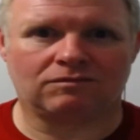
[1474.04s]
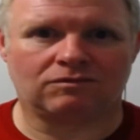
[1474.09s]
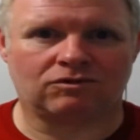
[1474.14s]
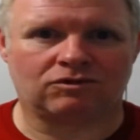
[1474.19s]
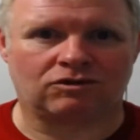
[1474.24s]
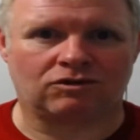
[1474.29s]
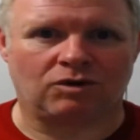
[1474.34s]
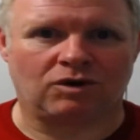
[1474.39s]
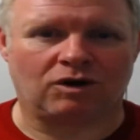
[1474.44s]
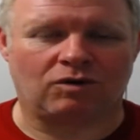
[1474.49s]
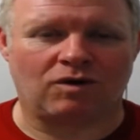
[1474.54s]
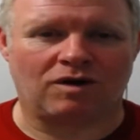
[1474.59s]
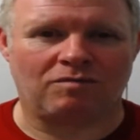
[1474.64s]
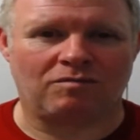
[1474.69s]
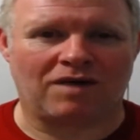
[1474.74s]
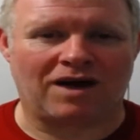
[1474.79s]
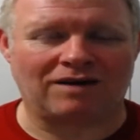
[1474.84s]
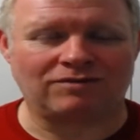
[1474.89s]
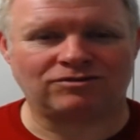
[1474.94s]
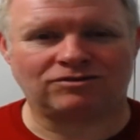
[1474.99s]
Doing a quick
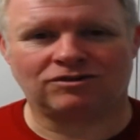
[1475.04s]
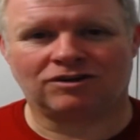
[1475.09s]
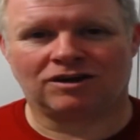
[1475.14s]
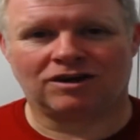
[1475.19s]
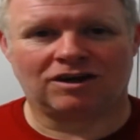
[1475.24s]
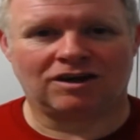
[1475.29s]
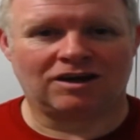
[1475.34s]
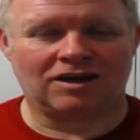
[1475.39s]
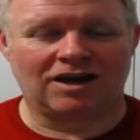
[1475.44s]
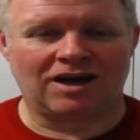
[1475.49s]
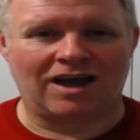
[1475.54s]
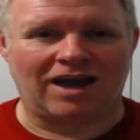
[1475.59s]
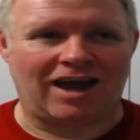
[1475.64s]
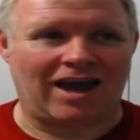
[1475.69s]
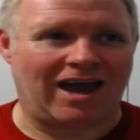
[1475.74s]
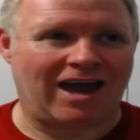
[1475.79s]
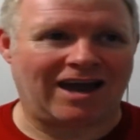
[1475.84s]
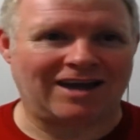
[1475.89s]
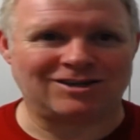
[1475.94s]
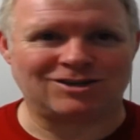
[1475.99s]
maths.
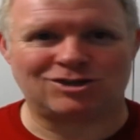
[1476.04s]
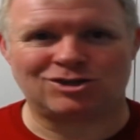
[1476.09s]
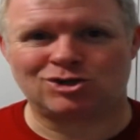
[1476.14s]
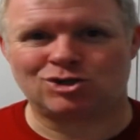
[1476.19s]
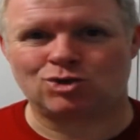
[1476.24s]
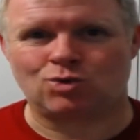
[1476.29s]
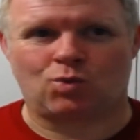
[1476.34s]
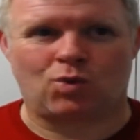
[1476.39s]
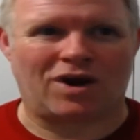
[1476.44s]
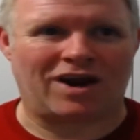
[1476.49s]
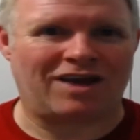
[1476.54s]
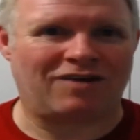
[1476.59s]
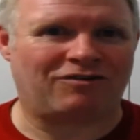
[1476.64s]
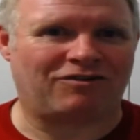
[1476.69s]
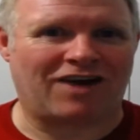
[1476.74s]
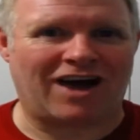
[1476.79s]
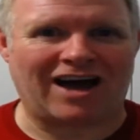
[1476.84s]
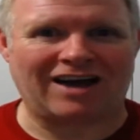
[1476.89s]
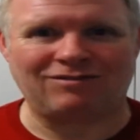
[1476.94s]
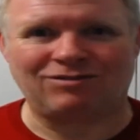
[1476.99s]
It's
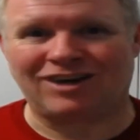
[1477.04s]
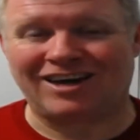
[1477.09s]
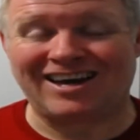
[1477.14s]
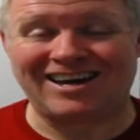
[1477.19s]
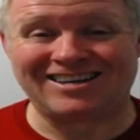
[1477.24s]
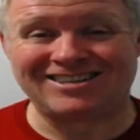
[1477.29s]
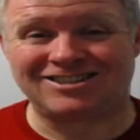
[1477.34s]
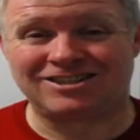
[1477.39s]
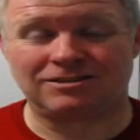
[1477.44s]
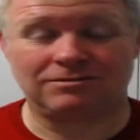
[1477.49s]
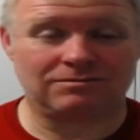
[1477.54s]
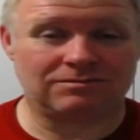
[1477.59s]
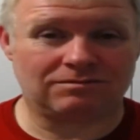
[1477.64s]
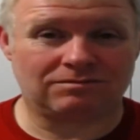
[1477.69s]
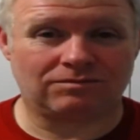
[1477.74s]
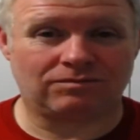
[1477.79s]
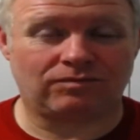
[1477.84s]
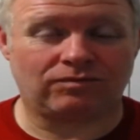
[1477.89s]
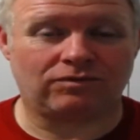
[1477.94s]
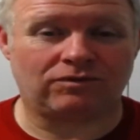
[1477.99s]
25 years.
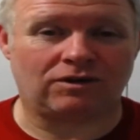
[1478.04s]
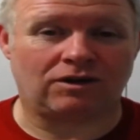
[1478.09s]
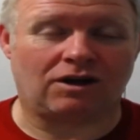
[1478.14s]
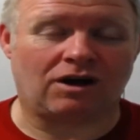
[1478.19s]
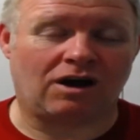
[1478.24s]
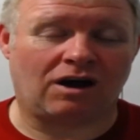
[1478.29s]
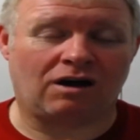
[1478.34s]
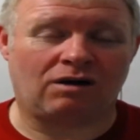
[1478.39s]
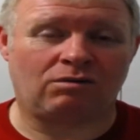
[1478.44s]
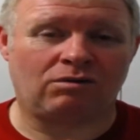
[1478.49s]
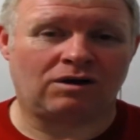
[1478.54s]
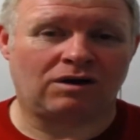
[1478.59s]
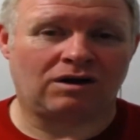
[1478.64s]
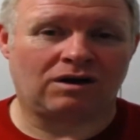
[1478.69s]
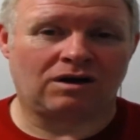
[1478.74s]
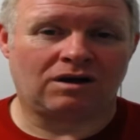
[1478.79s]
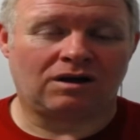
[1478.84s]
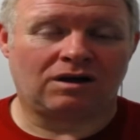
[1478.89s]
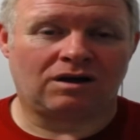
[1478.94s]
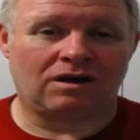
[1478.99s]
You know,
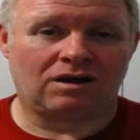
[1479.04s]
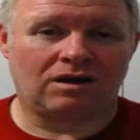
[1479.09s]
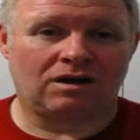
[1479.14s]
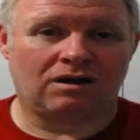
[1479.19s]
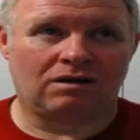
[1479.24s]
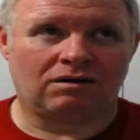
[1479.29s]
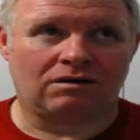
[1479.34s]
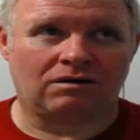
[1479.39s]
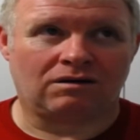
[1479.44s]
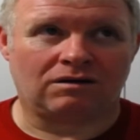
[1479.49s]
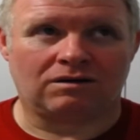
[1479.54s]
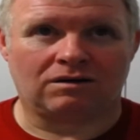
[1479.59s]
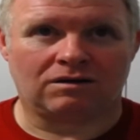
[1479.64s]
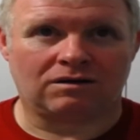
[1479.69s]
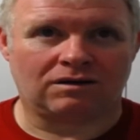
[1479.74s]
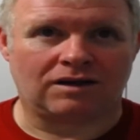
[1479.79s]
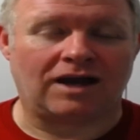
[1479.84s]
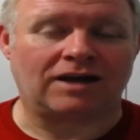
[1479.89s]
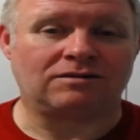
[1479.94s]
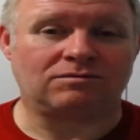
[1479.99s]

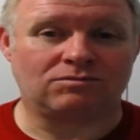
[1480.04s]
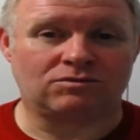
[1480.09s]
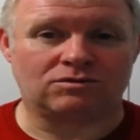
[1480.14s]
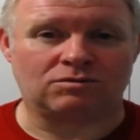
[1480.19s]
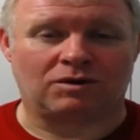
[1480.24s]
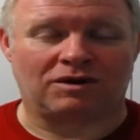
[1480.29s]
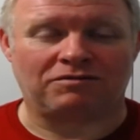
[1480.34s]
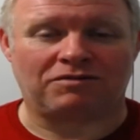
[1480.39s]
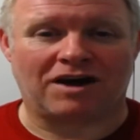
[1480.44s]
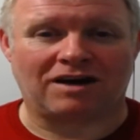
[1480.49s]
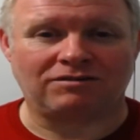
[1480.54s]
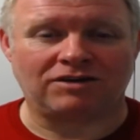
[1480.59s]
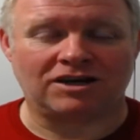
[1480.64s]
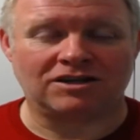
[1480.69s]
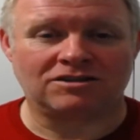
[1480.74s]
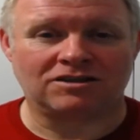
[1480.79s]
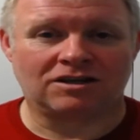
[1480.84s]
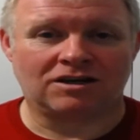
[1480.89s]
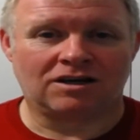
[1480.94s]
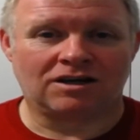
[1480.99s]
yeah, 25
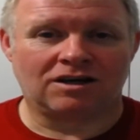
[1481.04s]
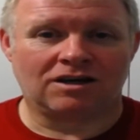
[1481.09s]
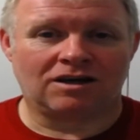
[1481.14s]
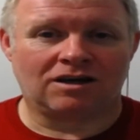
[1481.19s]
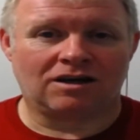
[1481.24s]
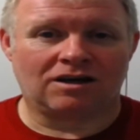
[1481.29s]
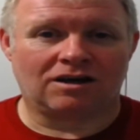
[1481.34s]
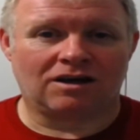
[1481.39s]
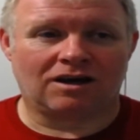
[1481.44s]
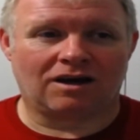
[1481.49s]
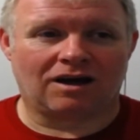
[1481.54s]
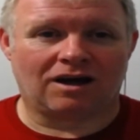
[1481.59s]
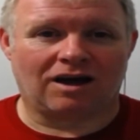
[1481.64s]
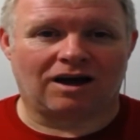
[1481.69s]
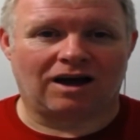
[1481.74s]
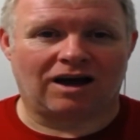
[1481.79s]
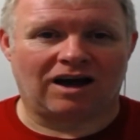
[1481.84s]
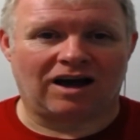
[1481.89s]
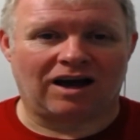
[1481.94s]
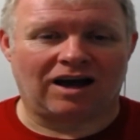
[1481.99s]
years.
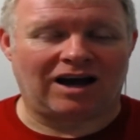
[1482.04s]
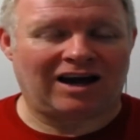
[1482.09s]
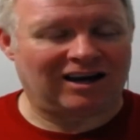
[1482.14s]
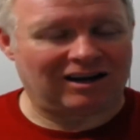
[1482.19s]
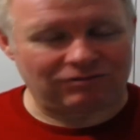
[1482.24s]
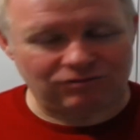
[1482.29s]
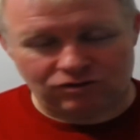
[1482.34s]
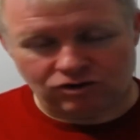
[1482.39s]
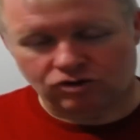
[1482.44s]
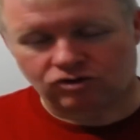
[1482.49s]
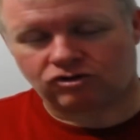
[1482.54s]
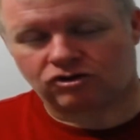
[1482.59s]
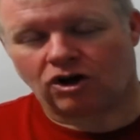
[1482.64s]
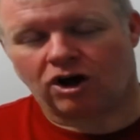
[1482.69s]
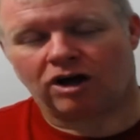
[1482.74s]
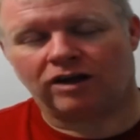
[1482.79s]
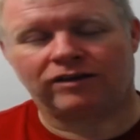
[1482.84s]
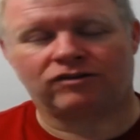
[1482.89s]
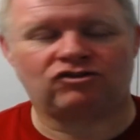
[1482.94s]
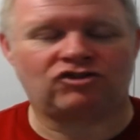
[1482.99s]
And I've just
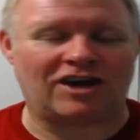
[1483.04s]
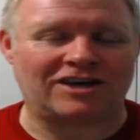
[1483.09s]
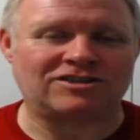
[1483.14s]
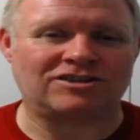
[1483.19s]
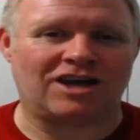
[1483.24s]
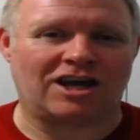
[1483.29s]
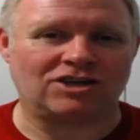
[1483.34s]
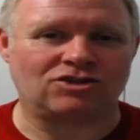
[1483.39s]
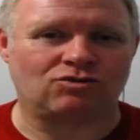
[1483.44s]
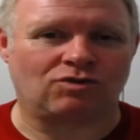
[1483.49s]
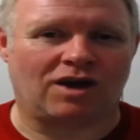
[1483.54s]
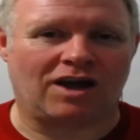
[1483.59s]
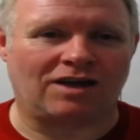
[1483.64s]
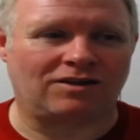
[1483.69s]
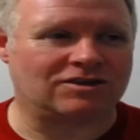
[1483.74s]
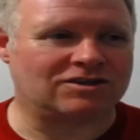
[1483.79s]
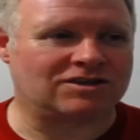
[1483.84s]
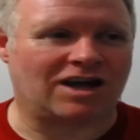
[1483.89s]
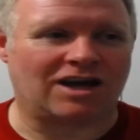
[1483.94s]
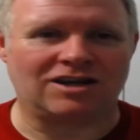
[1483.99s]
gotten the chest x-ray and they're
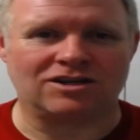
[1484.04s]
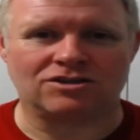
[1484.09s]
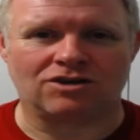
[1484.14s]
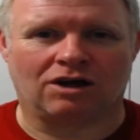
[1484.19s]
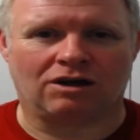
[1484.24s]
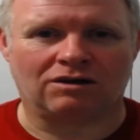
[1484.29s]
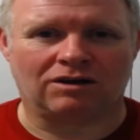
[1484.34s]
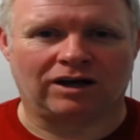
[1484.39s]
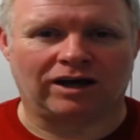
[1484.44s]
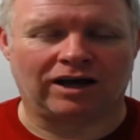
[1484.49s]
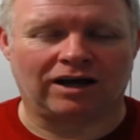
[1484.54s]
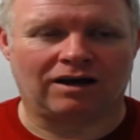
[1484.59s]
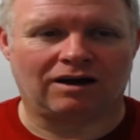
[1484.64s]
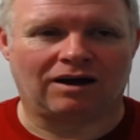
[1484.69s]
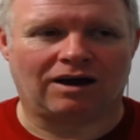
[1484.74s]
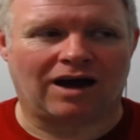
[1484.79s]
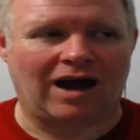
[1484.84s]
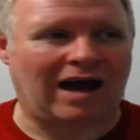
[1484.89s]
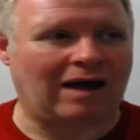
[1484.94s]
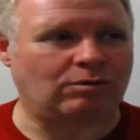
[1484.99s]
saying it's all clear.
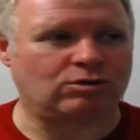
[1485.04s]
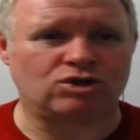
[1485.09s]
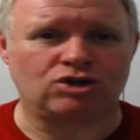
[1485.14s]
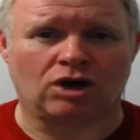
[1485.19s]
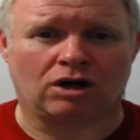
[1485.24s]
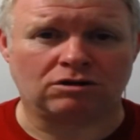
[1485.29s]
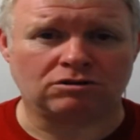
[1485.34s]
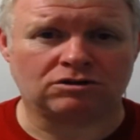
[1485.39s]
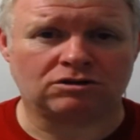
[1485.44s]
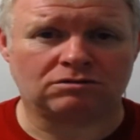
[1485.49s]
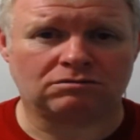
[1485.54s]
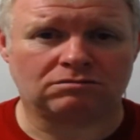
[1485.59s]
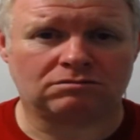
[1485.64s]
I was shocked.